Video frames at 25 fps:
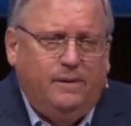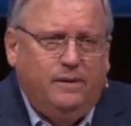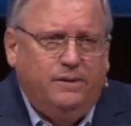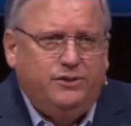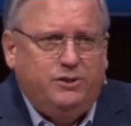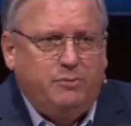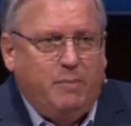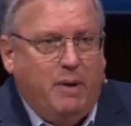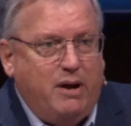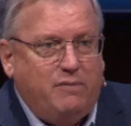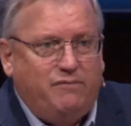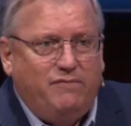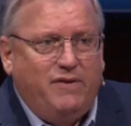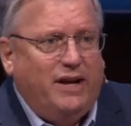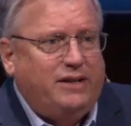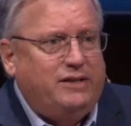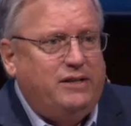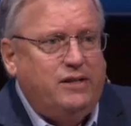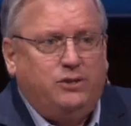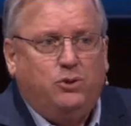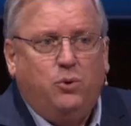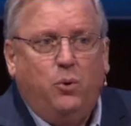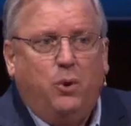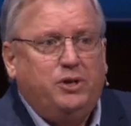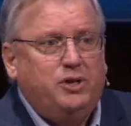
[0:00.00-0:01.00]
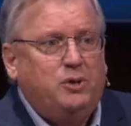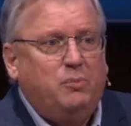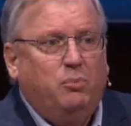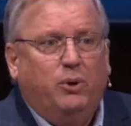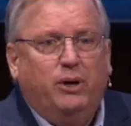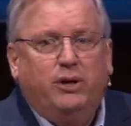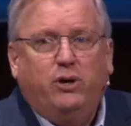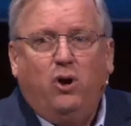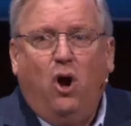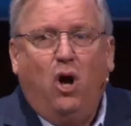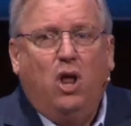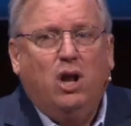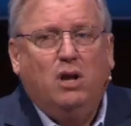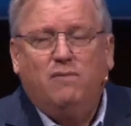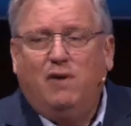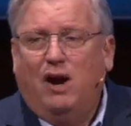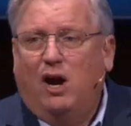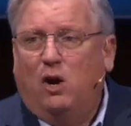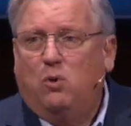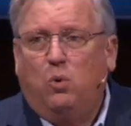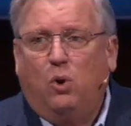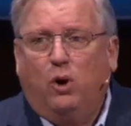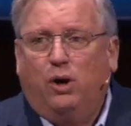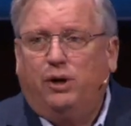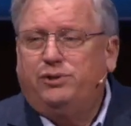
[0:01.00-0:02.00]
As a matter of fact, He's going to bring all of
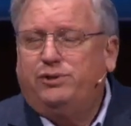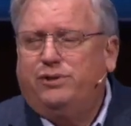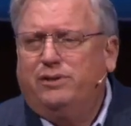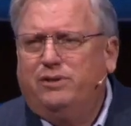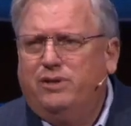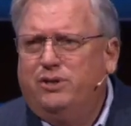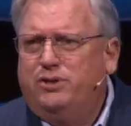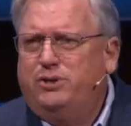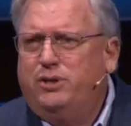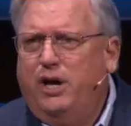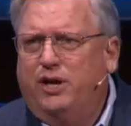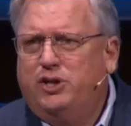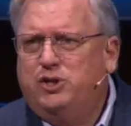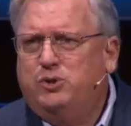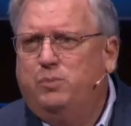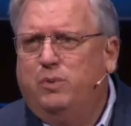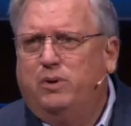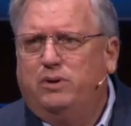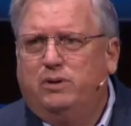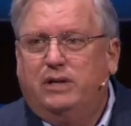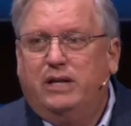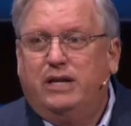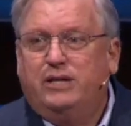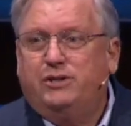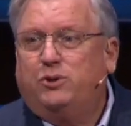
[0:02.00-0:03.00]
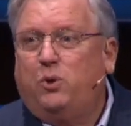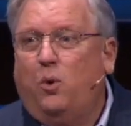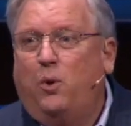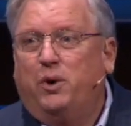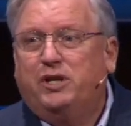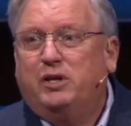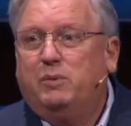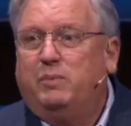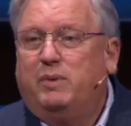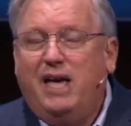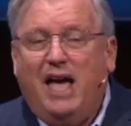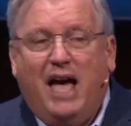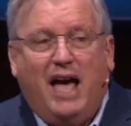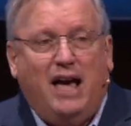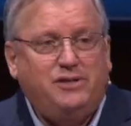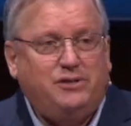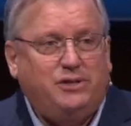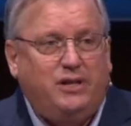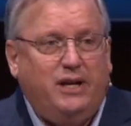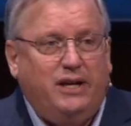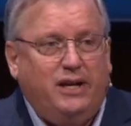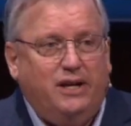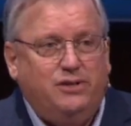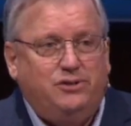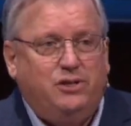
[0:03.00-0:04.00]
our works into judgment, and He's going to be
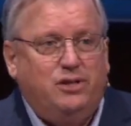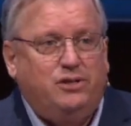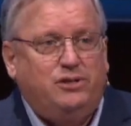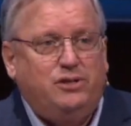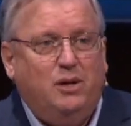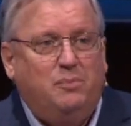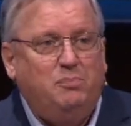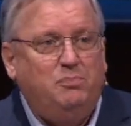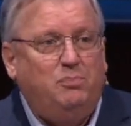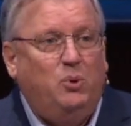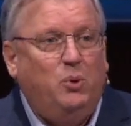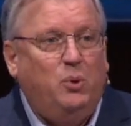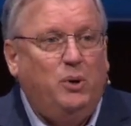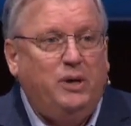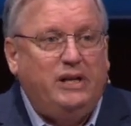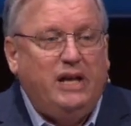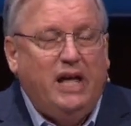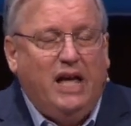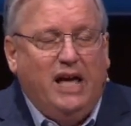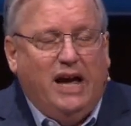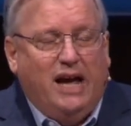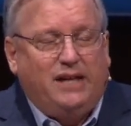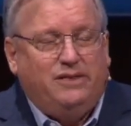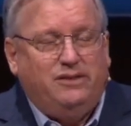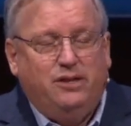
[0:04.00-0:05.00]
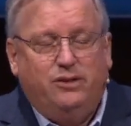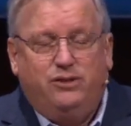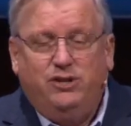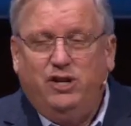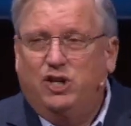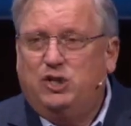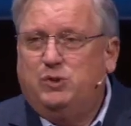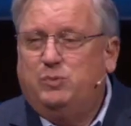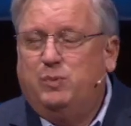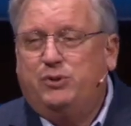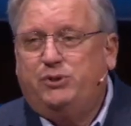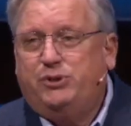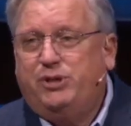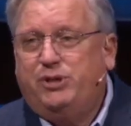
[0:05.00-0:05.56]
asking us at some point at the judgment